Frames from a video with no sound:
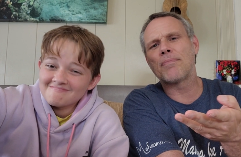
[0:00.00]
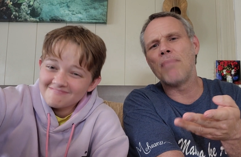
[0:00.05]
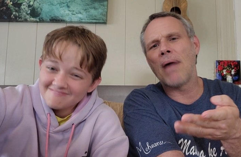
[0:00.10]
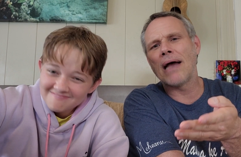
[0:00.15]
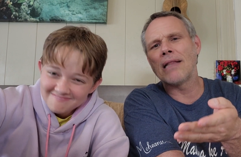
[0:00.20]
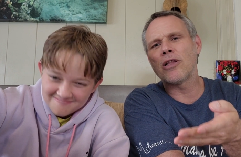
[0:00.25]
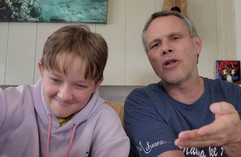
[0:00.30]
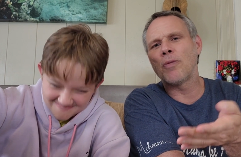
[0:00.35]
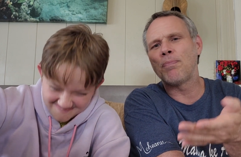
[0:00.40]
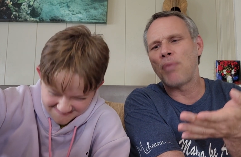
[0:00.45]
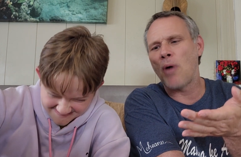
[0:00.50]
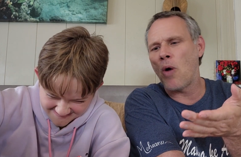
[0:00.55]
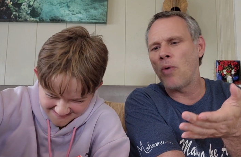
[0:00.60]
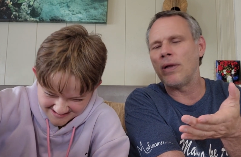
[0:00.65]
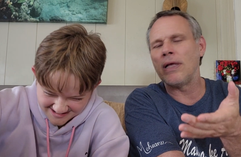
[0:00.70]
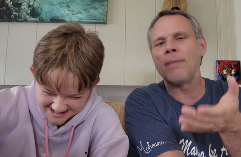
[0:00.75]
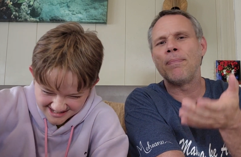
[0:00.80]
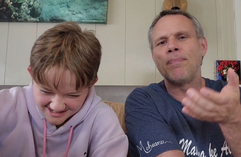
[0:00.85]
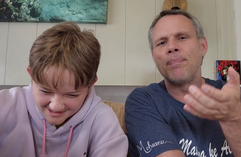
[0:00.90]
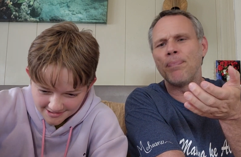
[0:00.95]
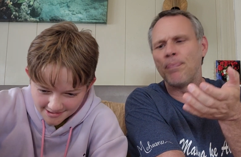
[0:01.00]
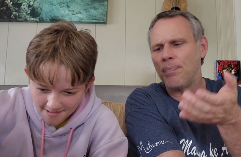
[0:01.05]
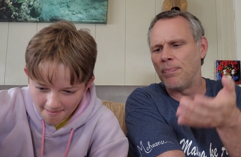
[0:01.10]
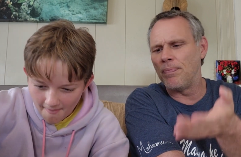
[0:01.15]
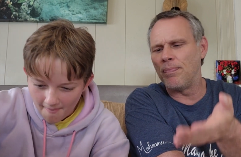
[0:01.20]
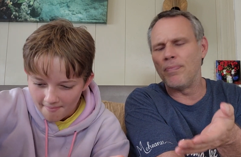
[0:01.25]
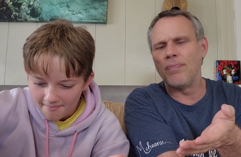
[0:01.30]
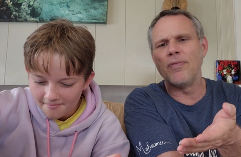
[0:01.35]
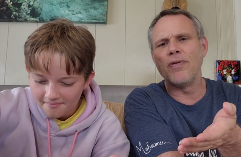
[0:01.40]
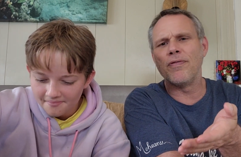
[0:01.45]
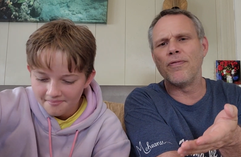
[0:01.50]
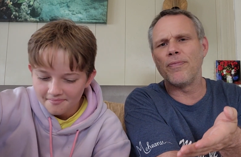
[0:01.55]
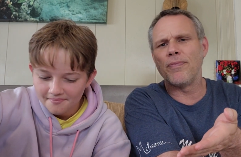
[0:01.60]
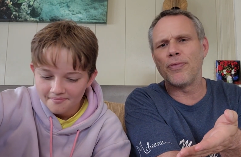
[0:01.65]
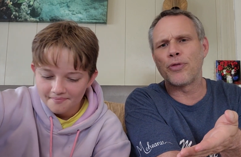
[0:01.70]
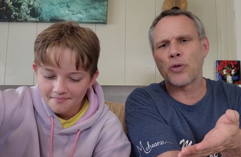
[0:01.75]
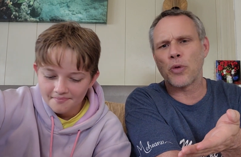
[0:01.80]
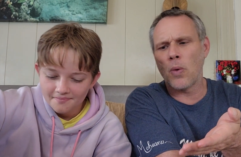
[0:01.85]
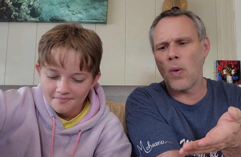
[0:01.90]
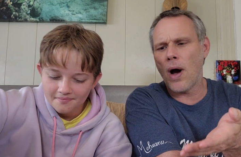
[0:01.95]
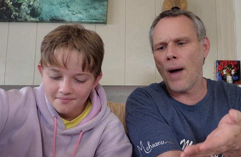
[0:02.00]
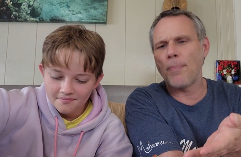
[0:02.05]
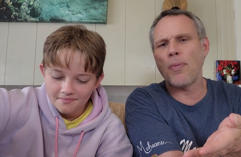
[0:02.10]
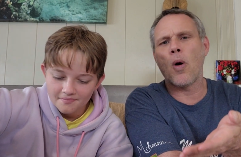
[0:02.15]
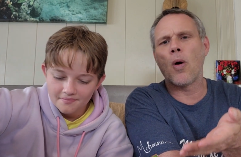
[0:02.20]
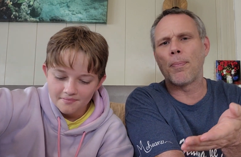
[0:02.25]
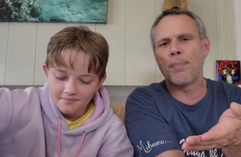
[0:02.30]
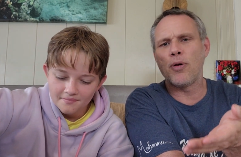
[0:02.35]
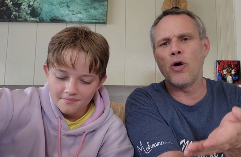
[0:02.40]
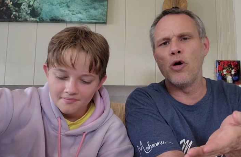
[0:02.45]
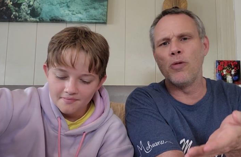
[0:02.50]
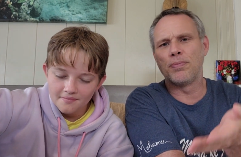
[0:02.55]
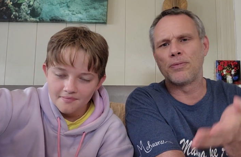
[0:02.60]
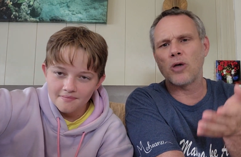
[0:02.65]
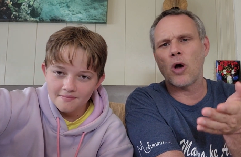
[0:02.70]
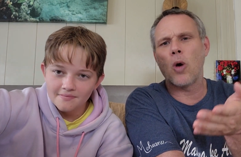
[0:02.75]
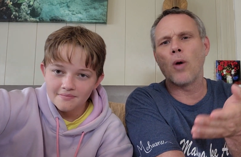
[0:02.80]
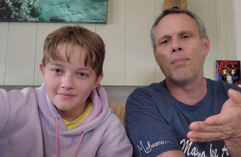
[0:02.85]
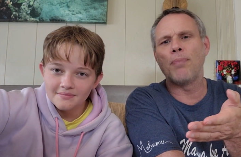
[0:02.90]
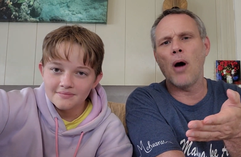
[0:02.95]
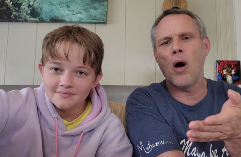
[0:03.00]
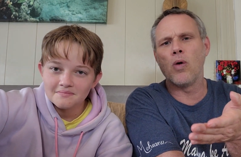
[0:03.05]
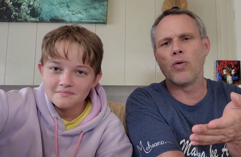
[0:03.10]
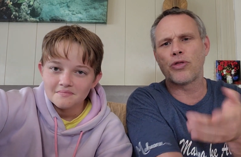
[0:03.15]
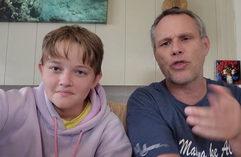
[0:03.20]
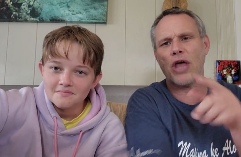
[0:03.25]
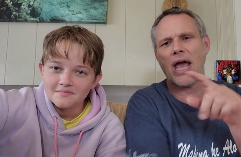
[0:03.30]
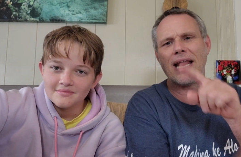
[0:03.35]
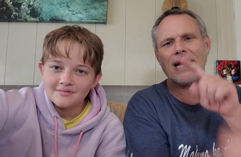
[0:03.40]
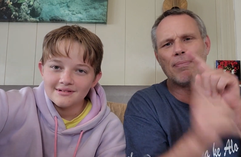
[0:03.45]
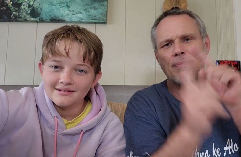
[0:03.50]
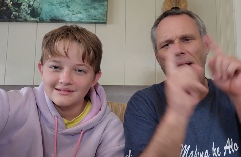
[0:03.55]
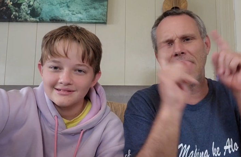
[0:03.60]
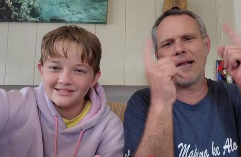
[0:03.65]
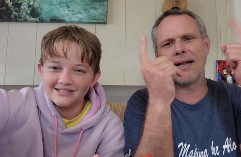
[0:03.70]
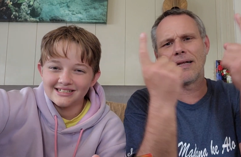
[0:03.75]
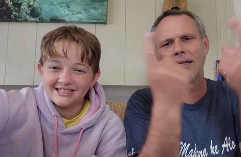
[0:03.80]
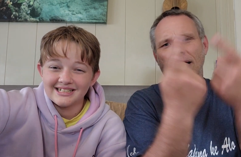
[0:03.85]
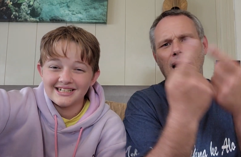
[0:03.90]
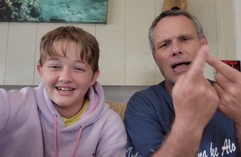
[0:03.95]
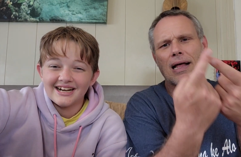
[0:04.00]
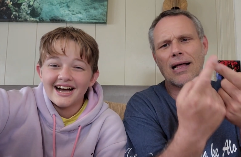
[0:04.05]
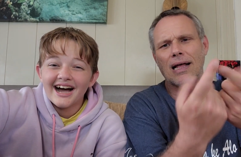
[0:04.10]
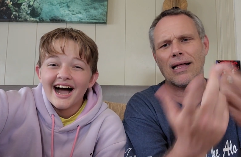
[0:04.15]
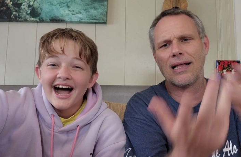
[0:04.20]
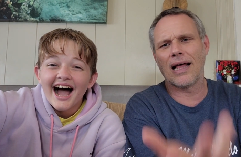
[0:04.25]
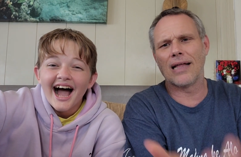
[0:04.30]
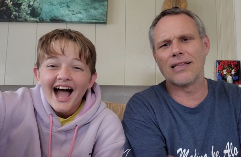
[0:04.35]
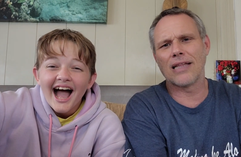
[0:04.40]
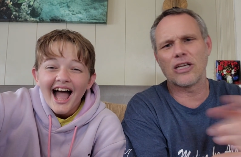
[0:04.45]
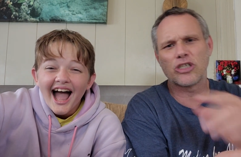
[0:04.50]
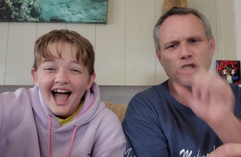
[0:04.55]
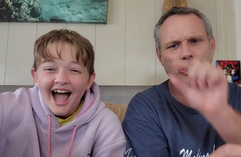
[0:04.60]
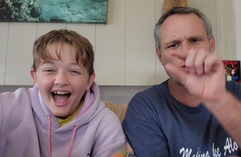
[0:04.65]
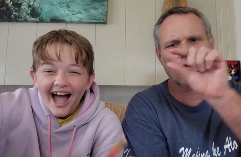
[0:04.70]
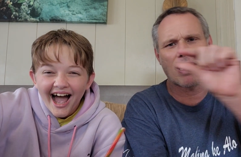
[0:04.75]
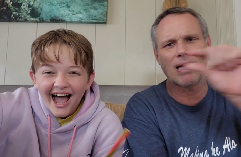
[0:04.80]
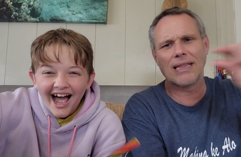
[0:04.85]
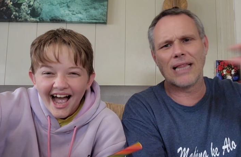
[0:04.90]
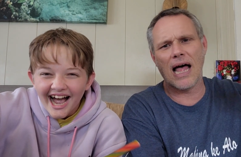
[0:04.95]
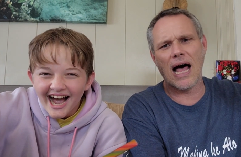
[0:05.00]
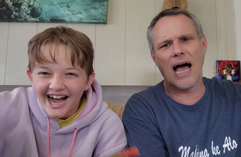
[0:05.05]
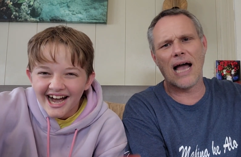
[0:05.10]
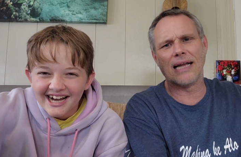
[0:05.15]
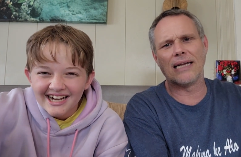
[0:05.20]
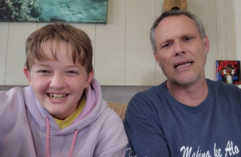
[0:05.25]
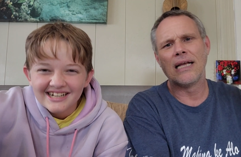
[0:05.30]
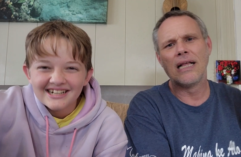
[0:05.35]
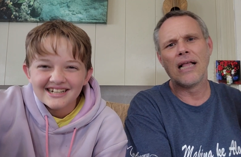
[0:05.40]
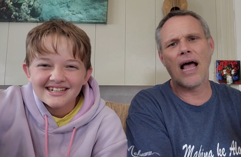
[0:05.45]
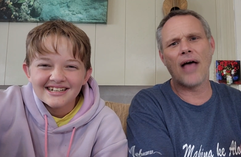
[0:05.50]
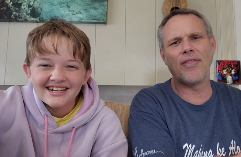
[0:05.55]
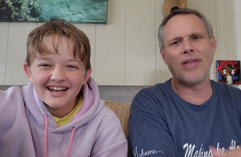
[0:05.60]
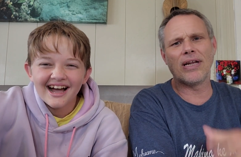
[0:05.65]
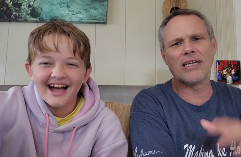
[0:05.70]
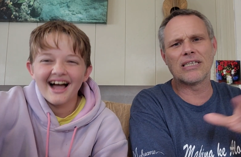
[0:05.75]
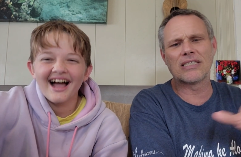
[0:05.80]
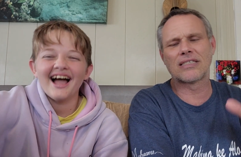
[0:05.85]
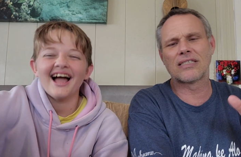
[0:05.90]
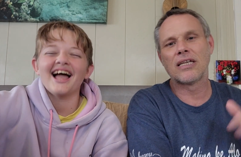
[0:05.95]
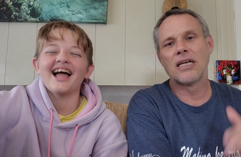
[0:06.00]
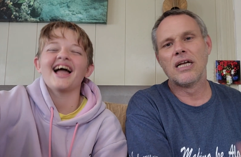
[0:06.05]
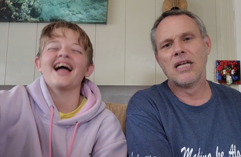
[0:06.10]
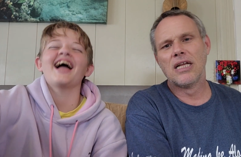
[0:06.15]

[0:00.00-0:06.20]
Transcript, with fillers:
Speaker 1: My Little Pony threw up or pooped or both, and it made a, a, a straight line, and they just